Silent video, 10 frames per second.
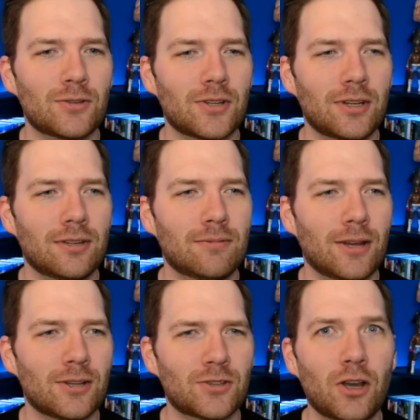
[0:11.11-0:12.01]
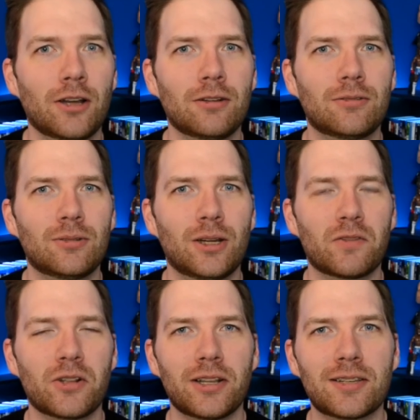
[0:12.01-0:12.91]
and I saw it
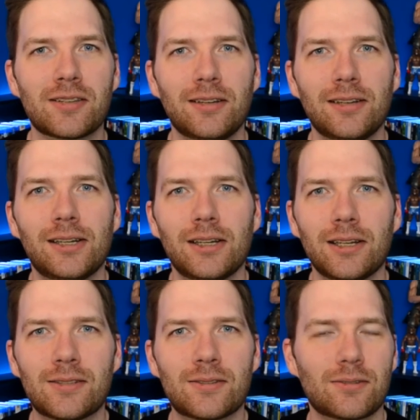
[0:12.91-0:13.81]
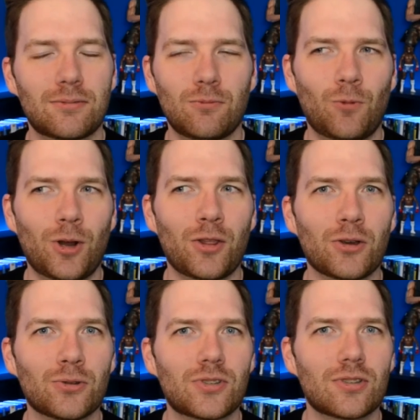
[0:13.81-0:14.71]
nevertheless. It's one of
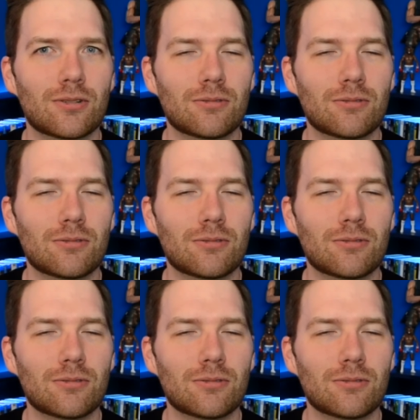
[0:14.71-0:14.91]
those.